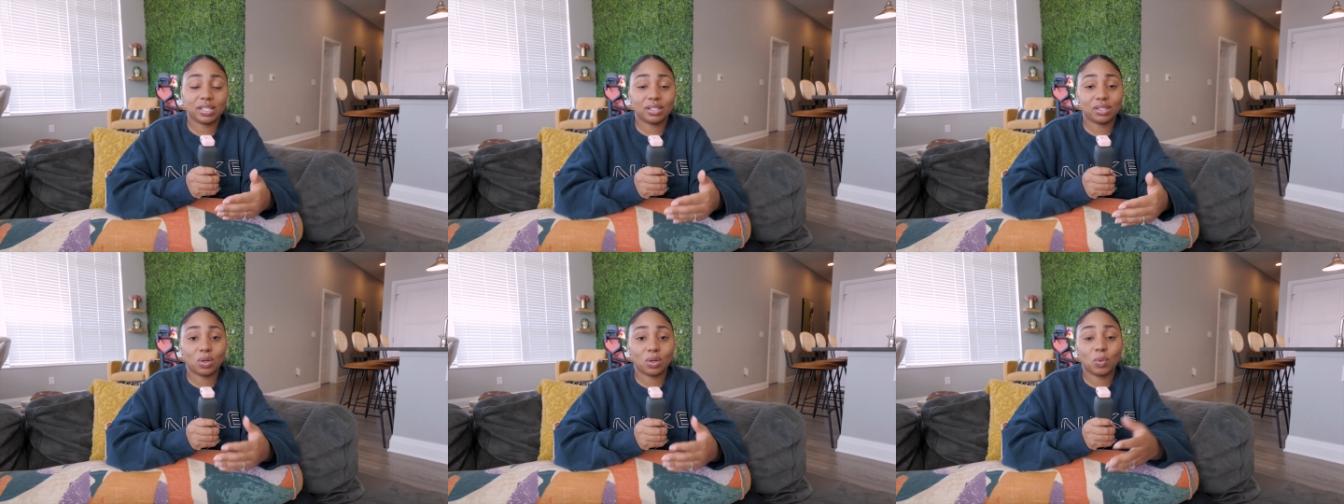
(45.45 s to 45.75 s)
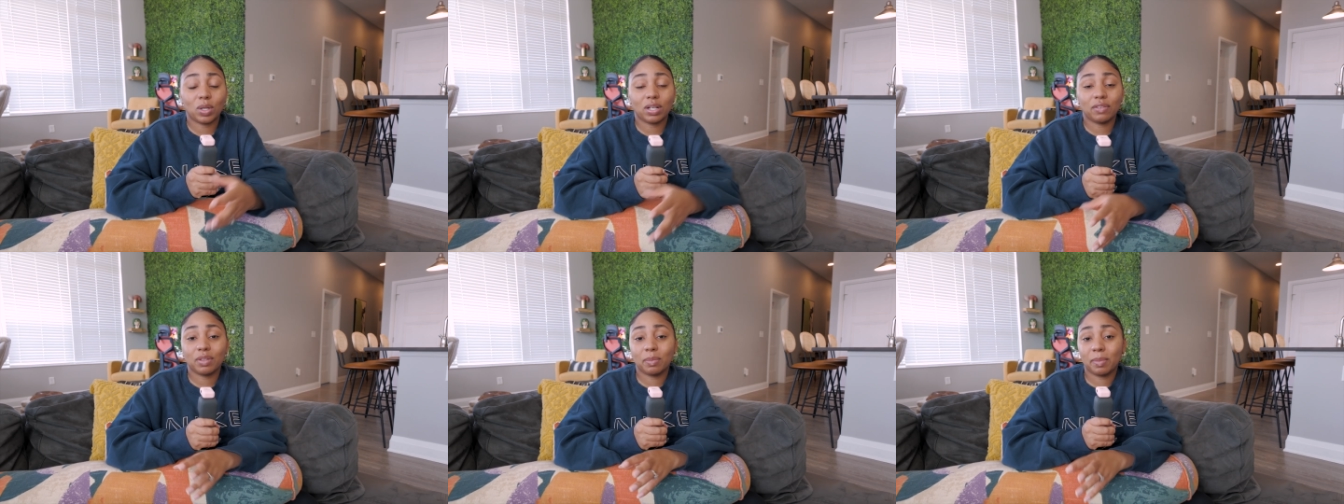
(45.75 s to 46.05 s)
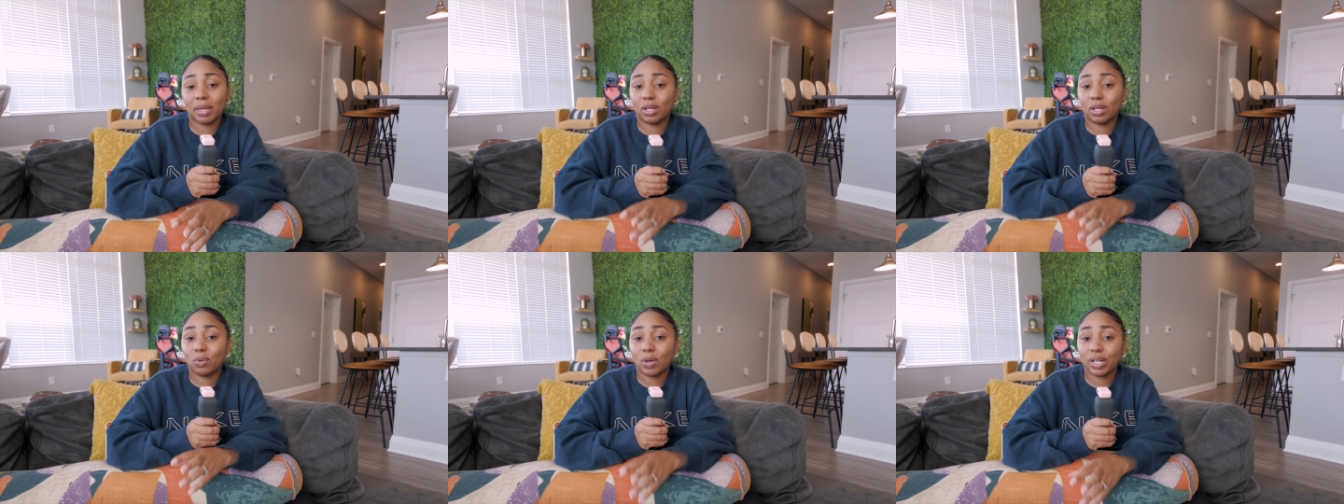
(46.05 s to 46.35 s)
And so one of the
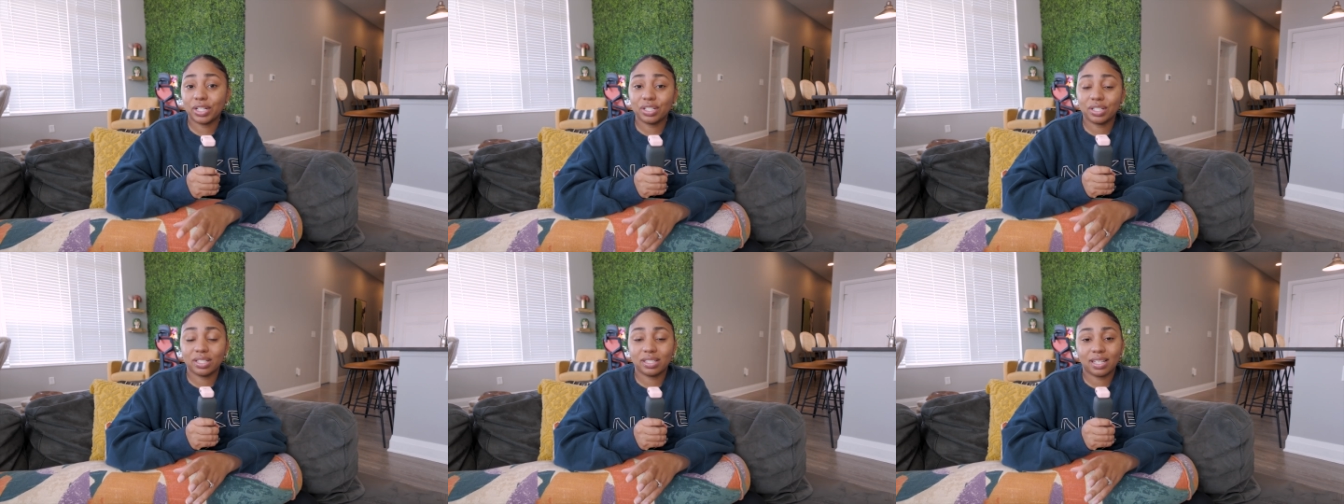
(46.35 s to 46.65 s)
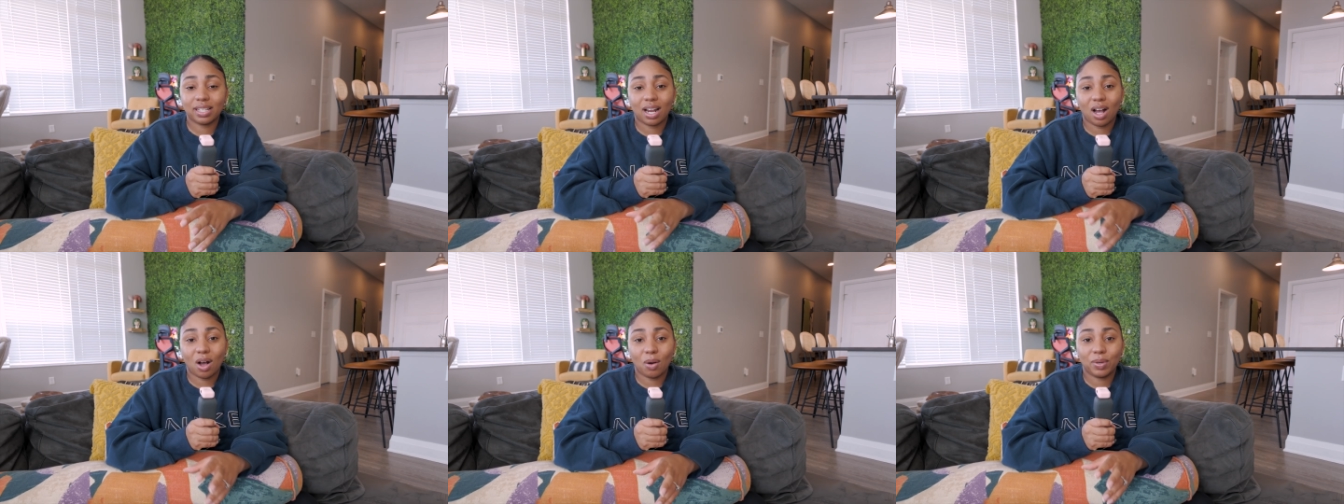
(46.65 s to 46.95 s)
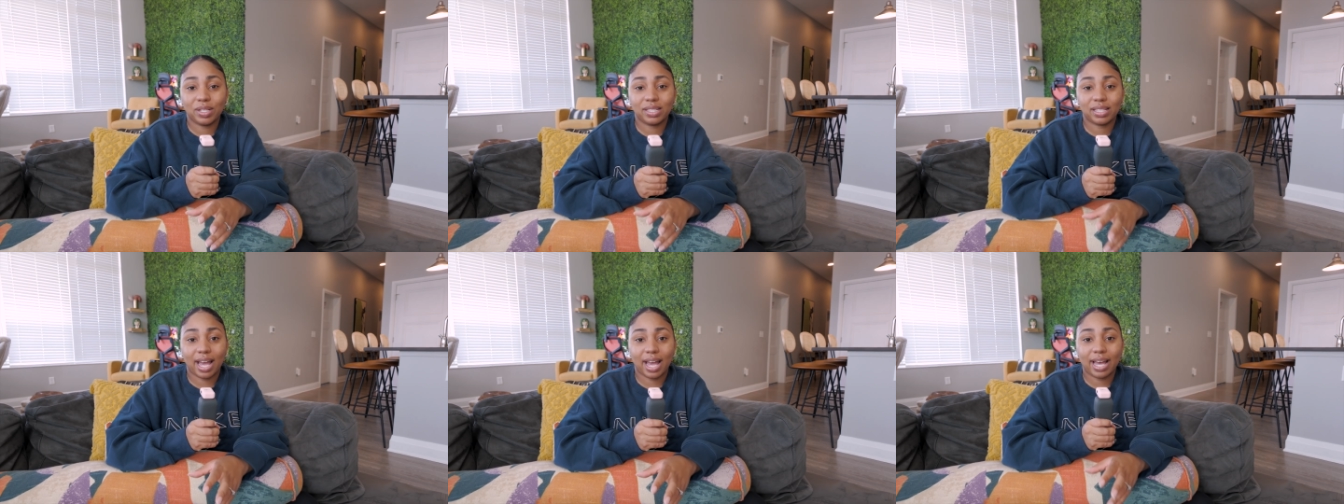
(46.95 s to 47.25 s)
main questions that I
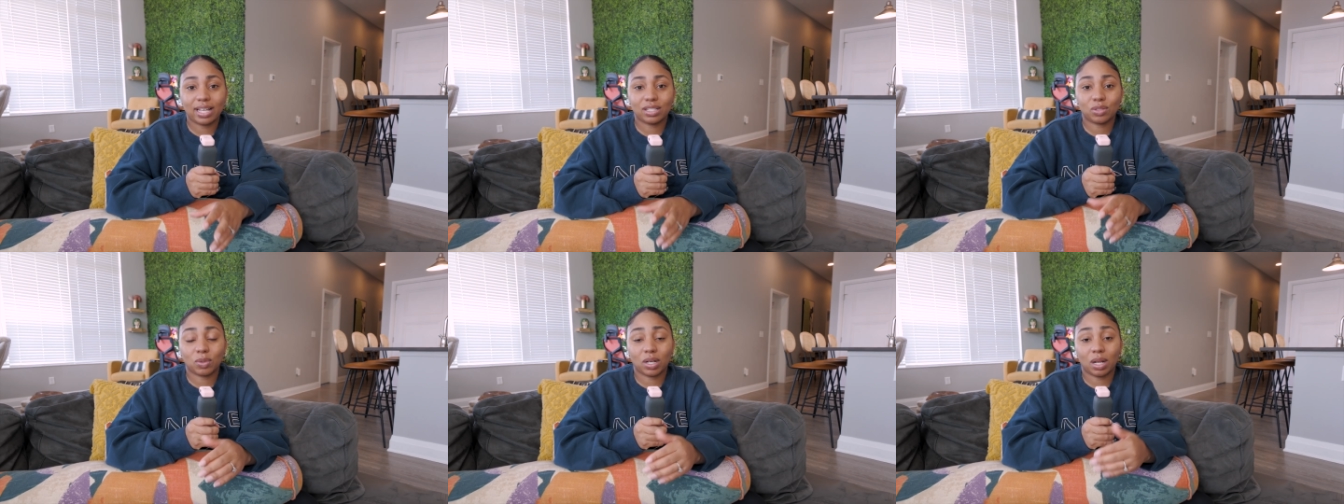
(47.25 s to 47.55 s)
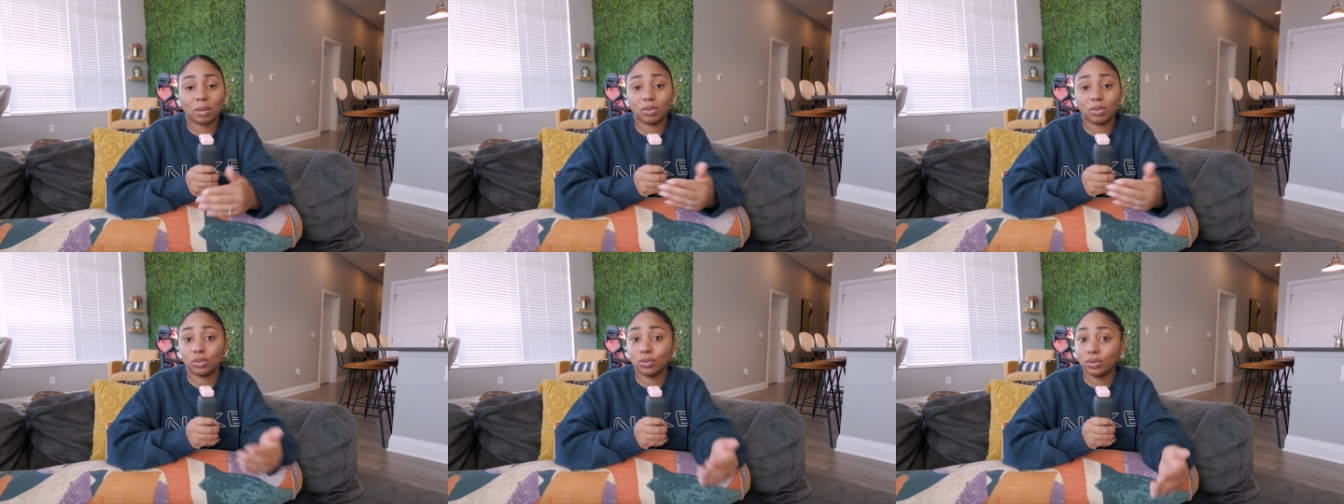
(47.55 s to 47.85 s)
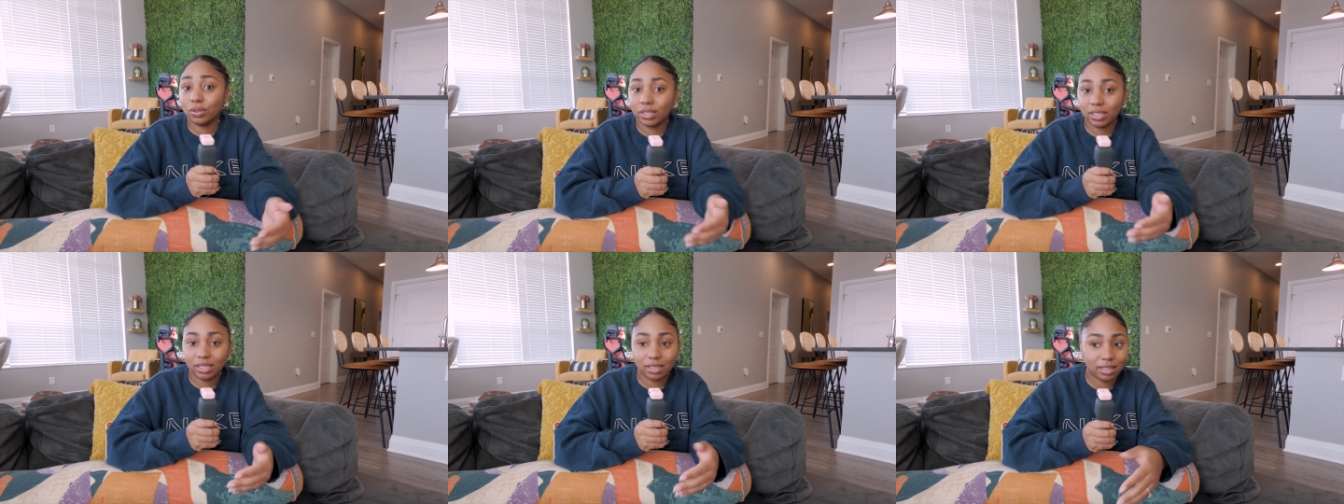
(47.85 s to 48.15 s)
always ask when I'm
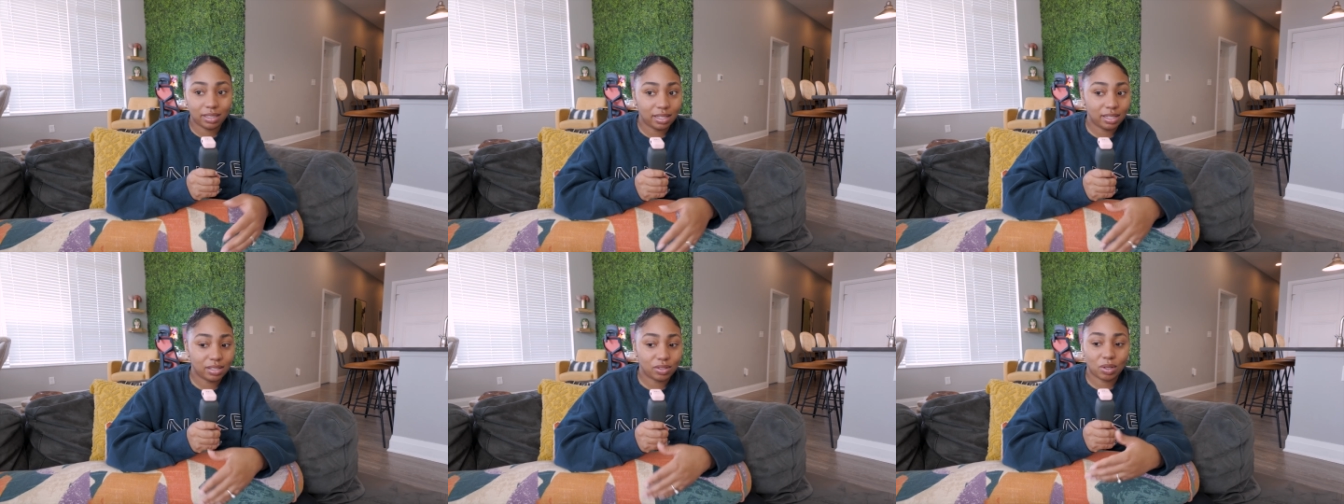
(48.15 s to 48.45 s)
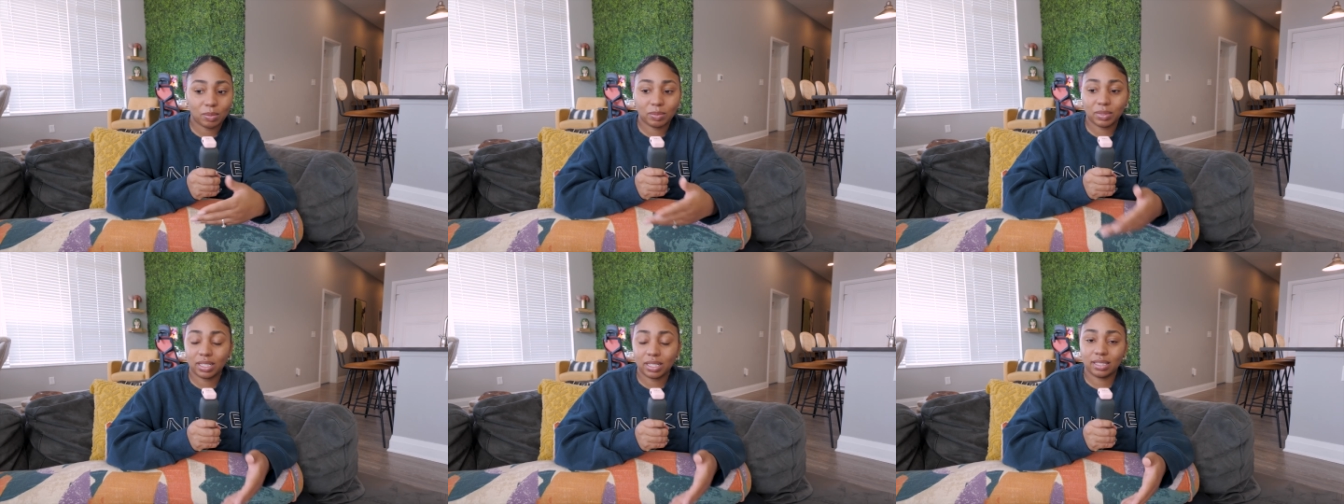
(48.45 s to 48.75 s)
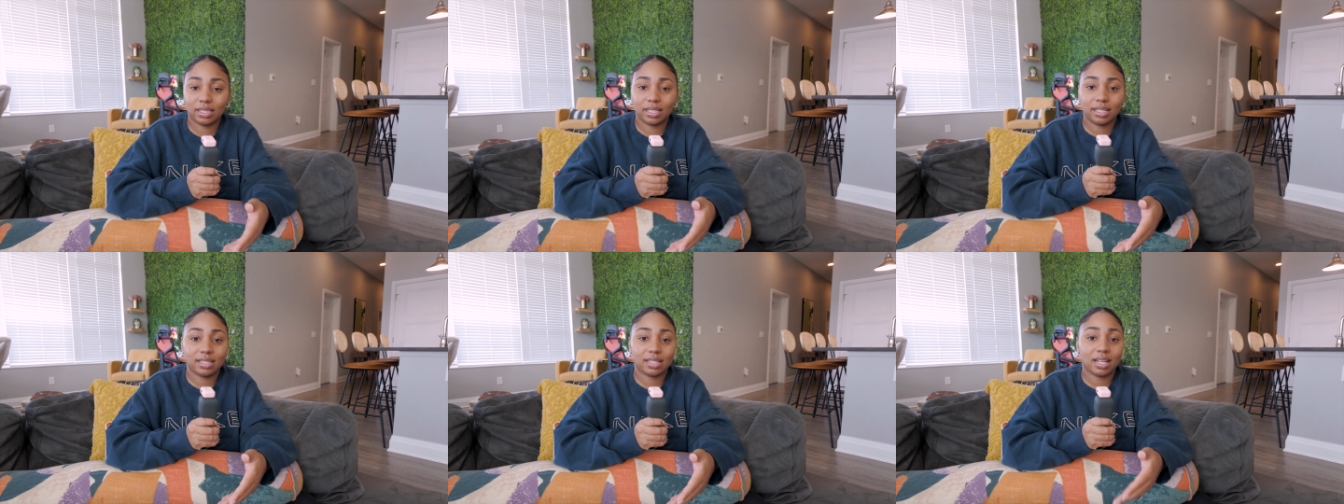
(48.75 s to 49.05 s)
googling things or I'm
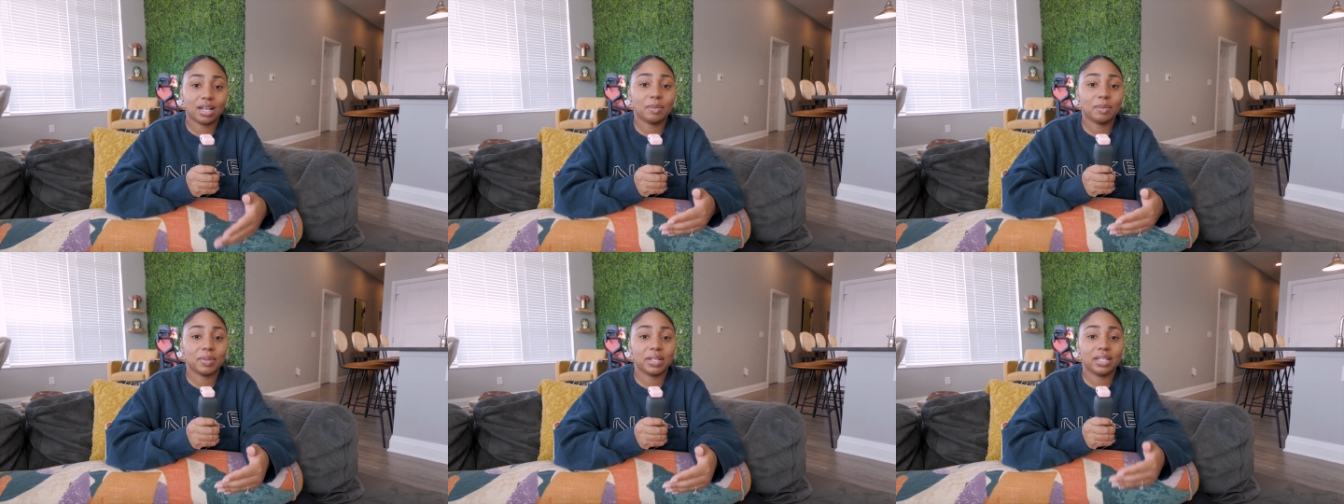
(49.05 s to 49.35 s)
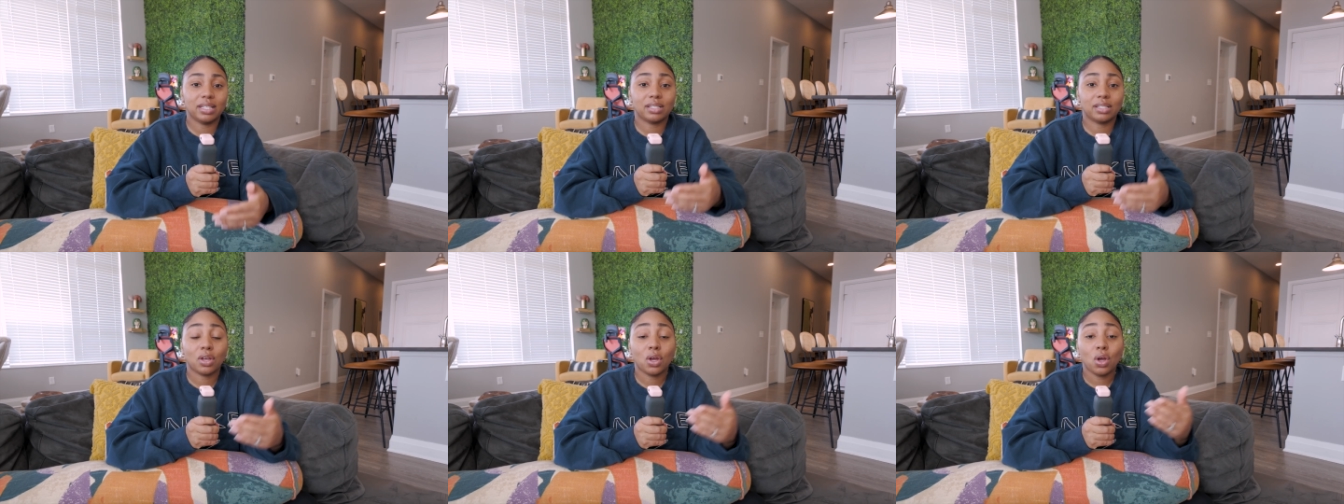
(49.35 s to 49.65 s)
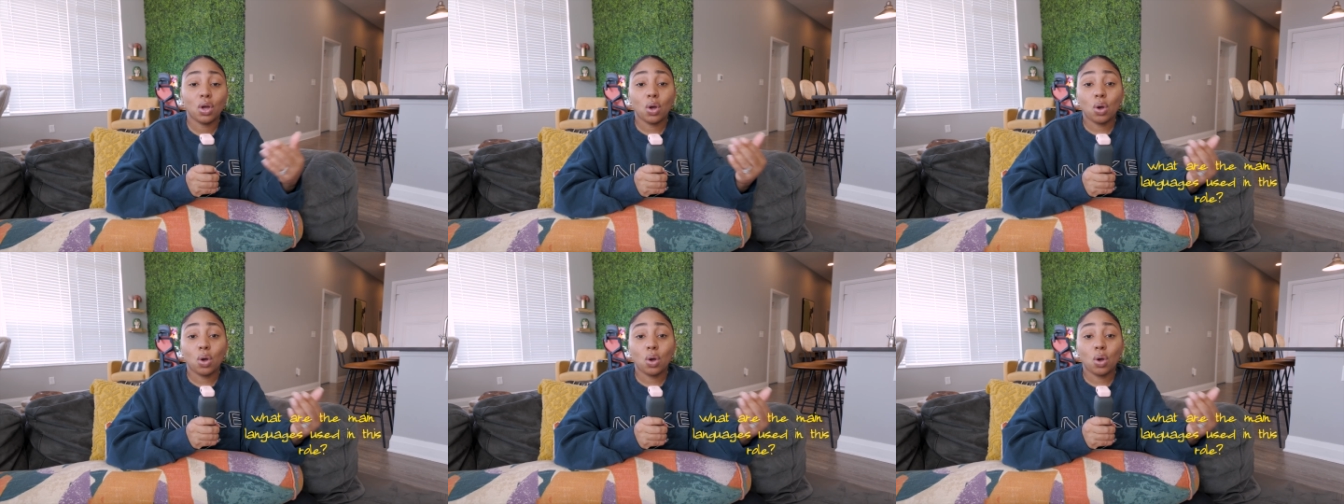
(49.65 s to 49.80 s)
looking things up is